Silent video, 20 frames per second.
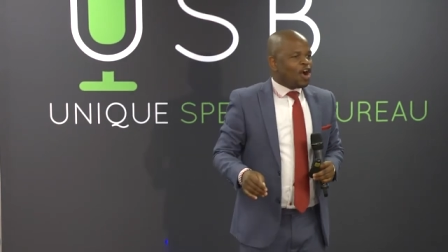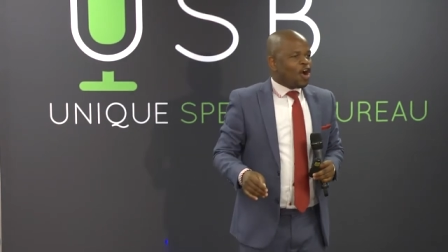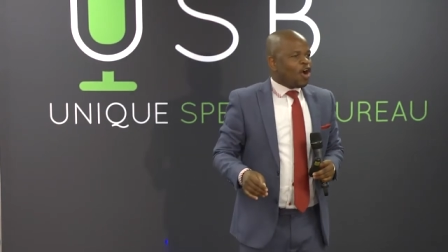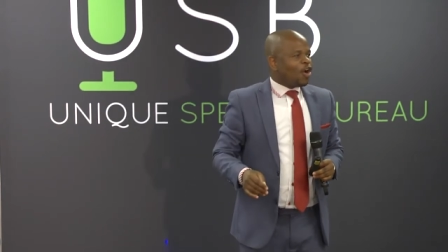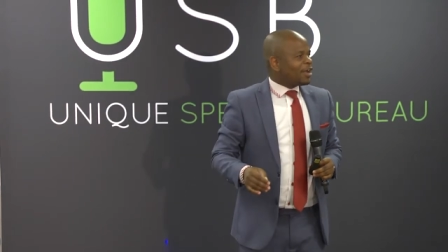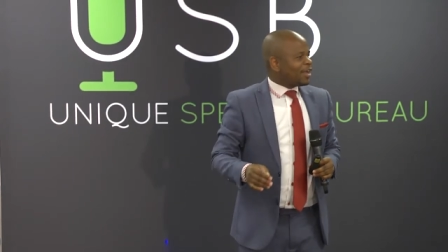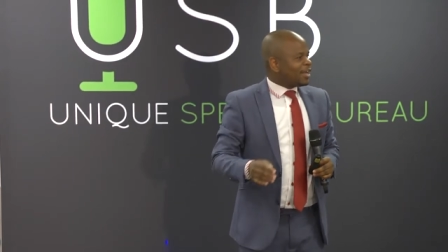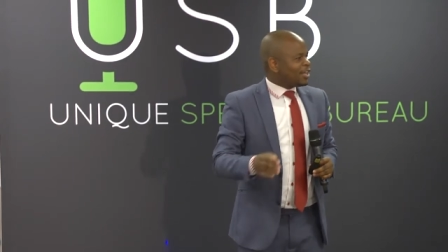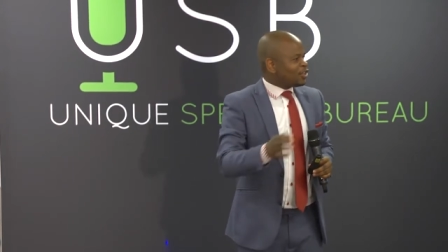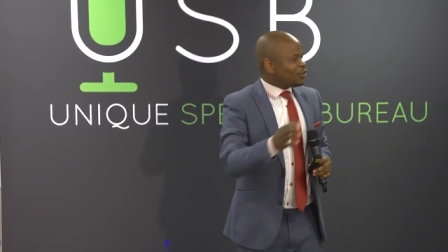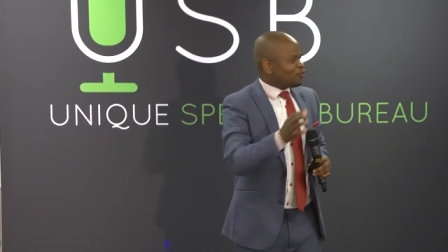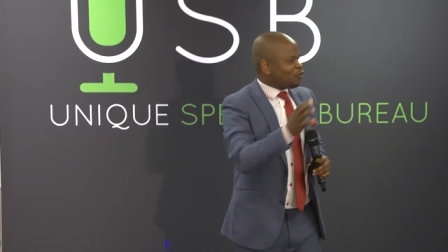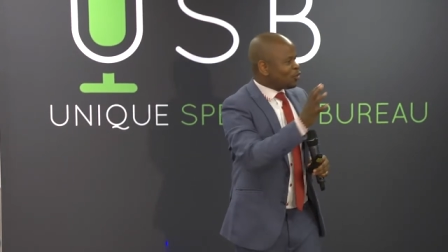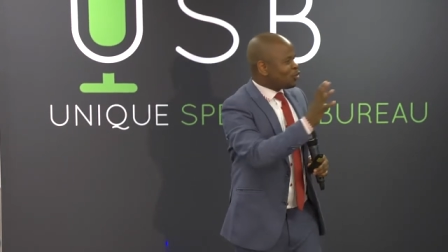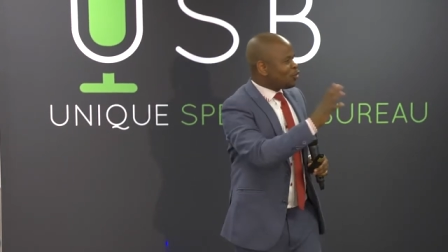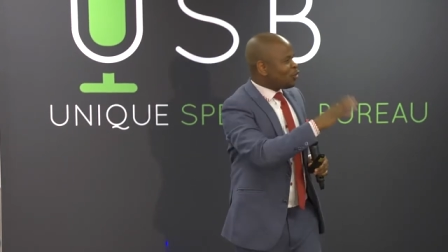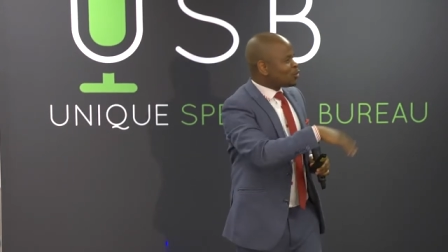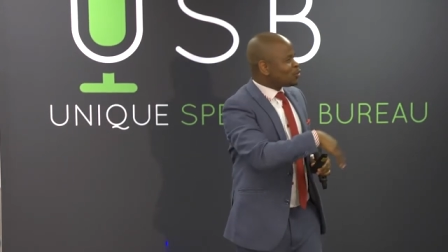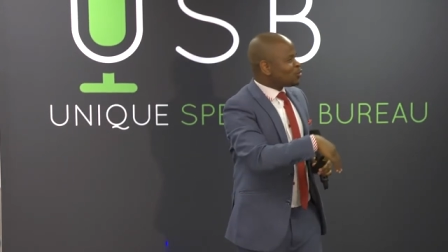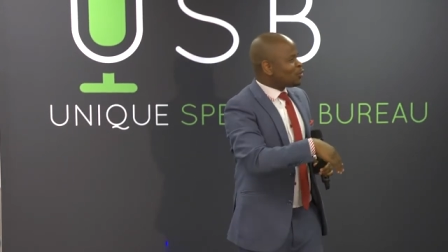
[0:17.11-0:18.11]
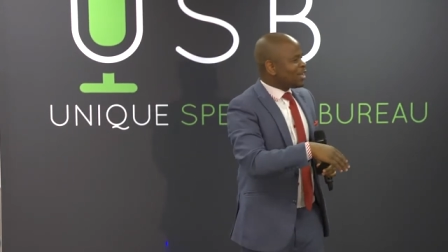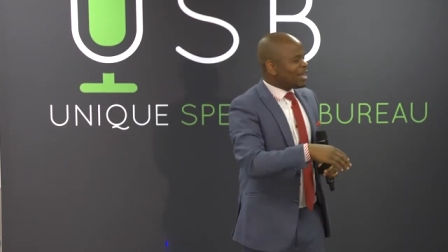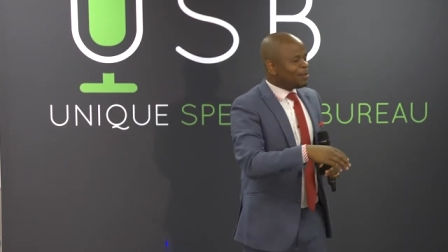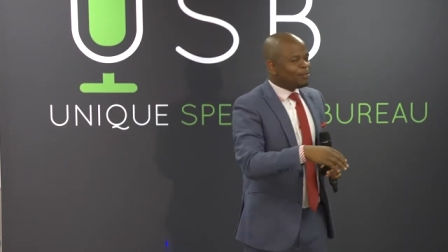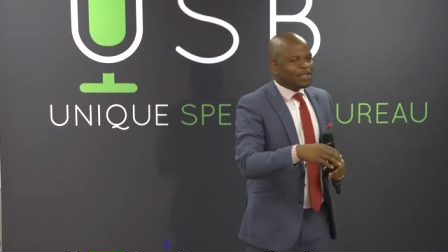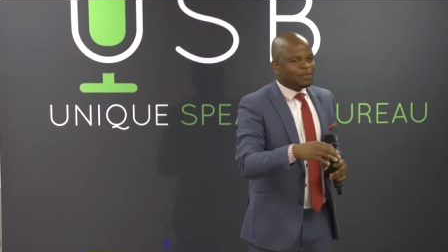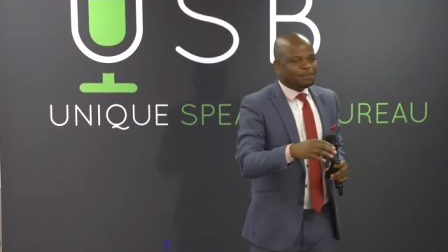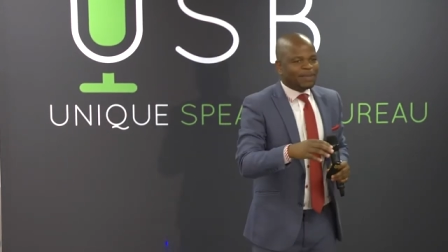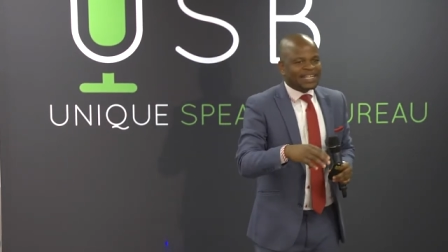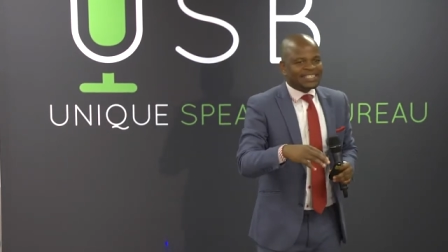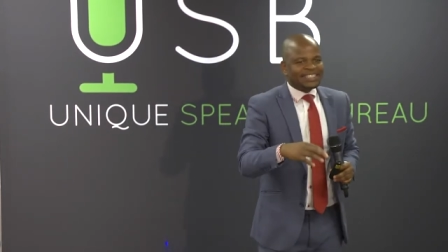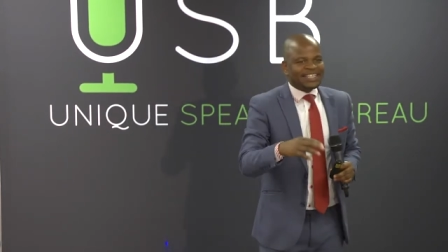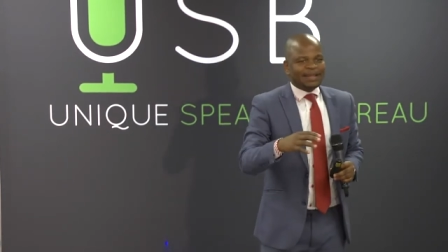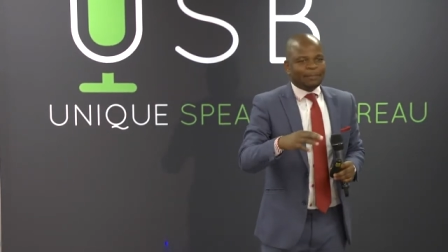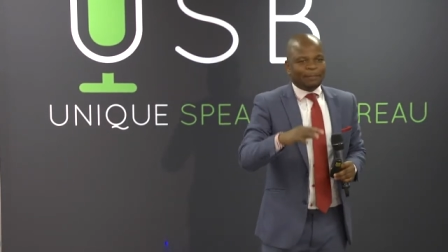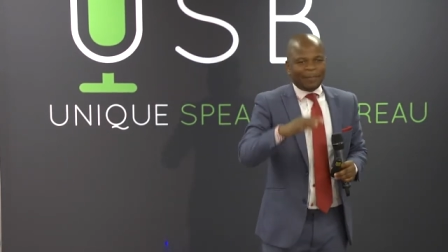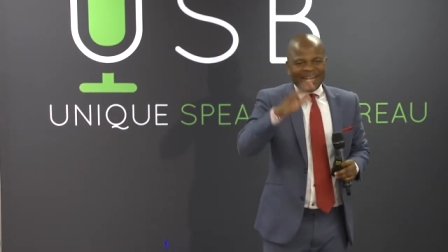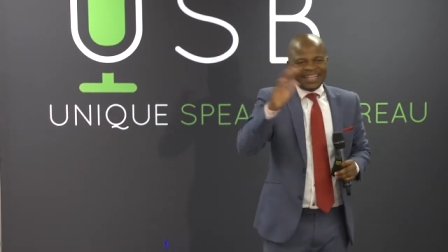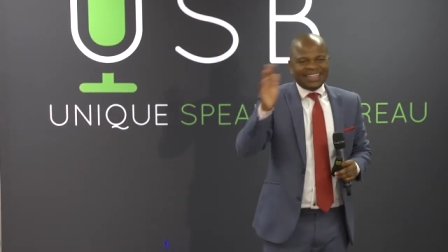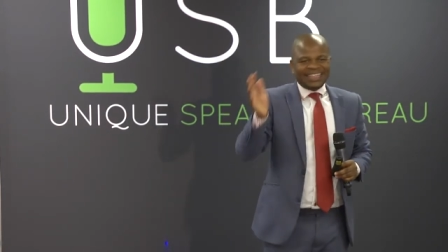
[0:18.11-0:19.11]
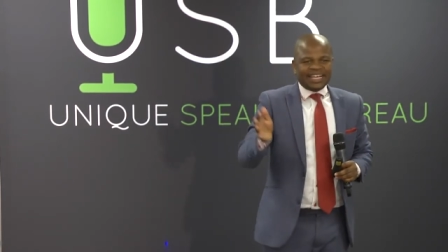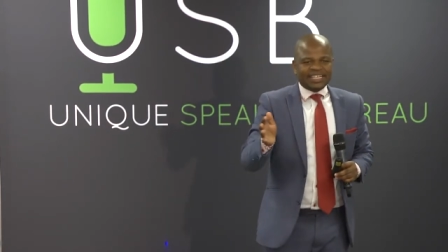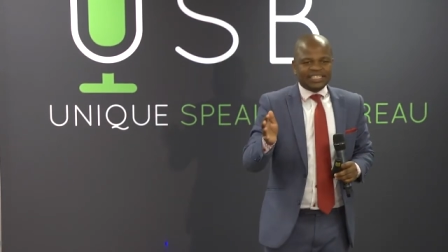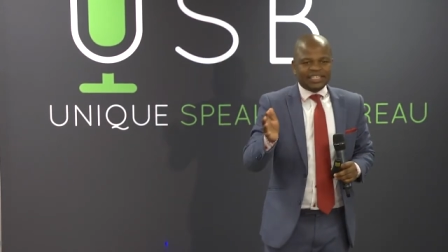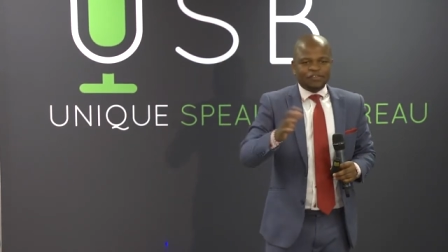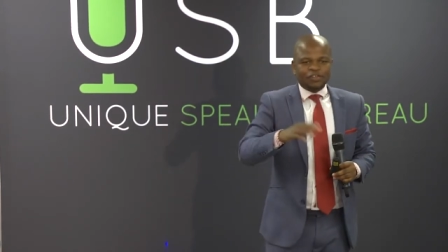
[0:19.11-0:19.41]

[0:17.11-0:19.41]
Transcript: Okay, for those who came with partners,